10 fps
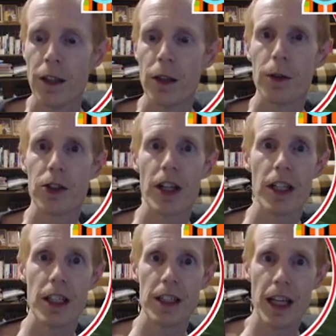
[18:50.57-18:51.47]
which I
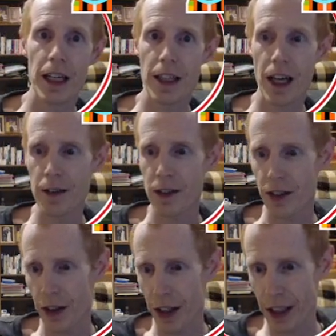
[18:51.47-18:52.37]
need to get done
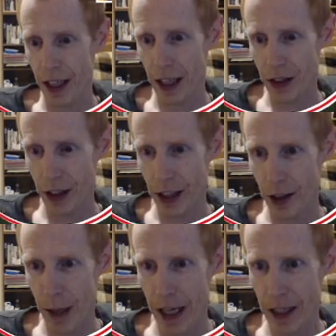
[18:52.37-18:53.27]
so I can actually
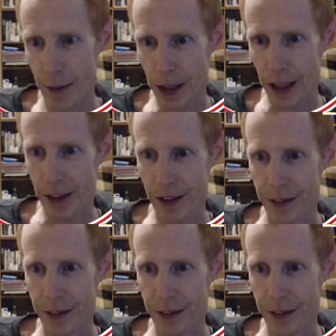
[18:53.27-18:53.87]
heal back up again.